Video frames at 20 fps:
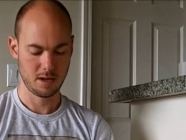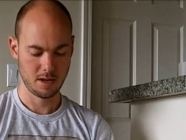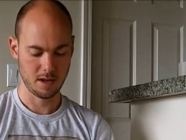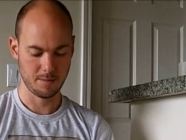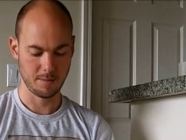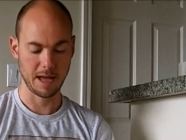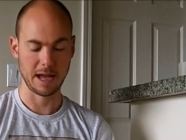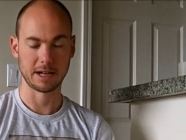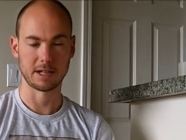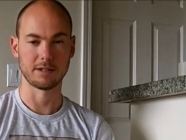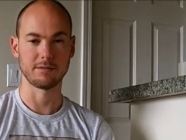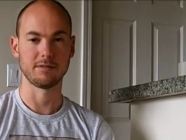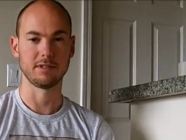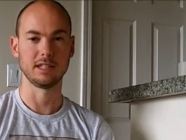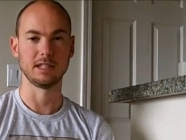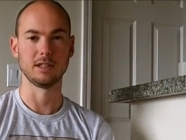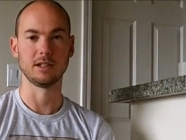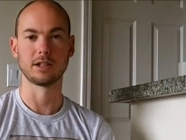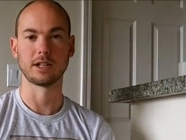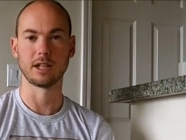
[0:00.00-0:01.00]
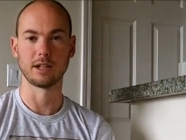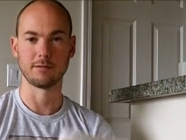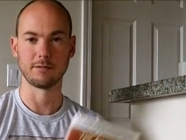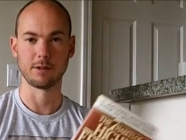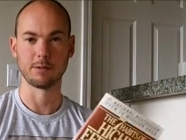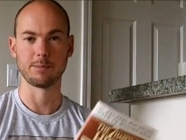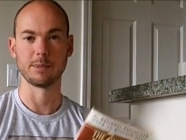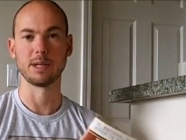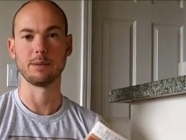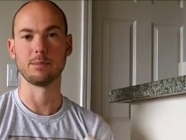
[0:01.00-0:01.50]
I'm actively looking
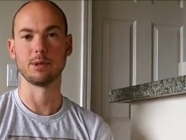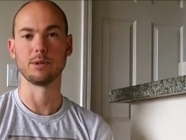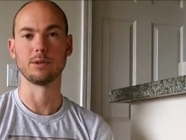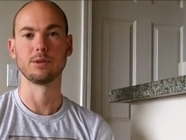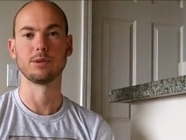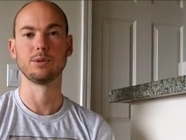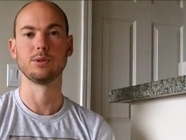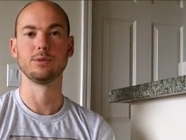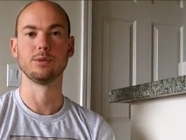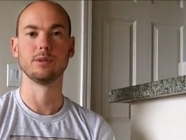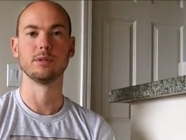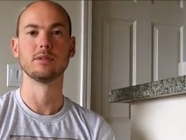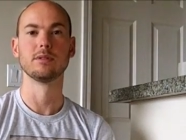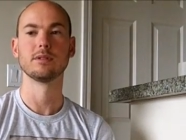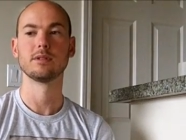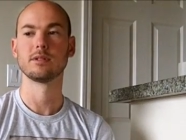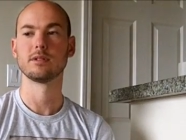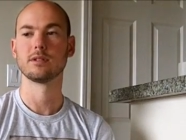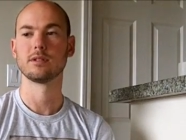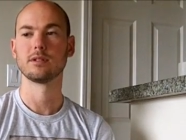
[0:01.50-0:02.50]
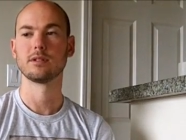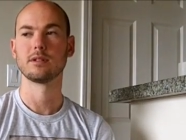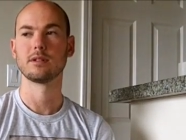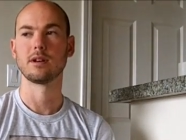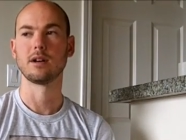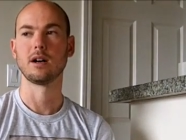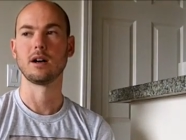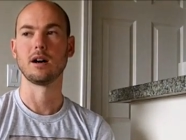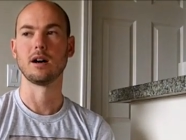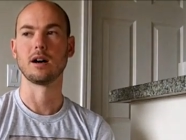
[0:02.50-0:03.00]
for people who
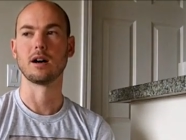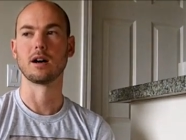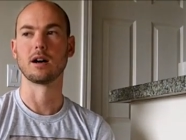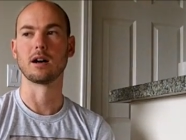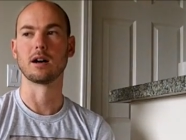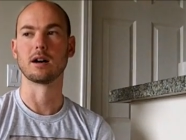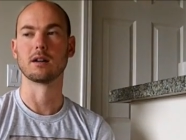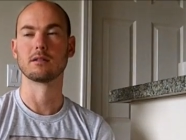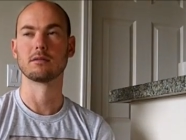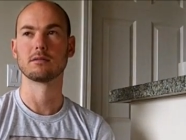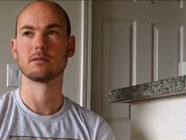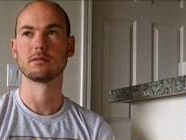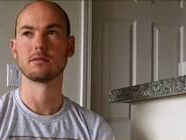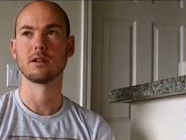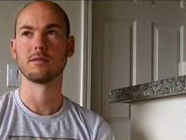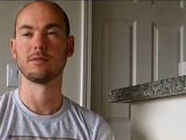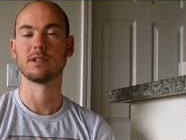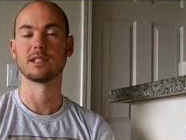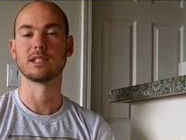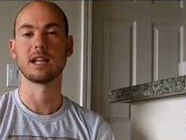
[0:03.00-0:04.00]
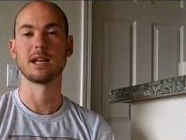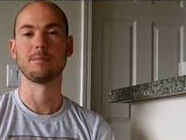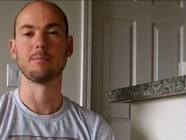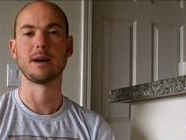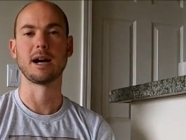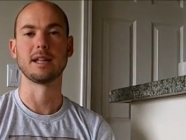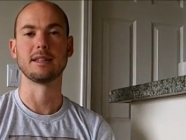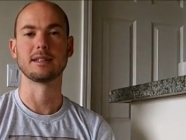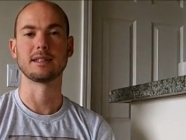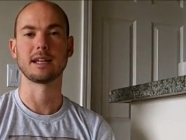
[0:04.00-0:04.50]
are of the same
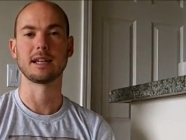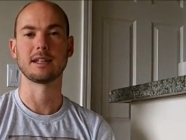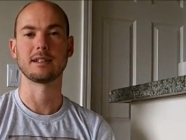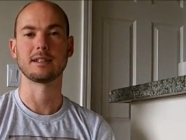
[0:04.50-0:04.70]
mindset.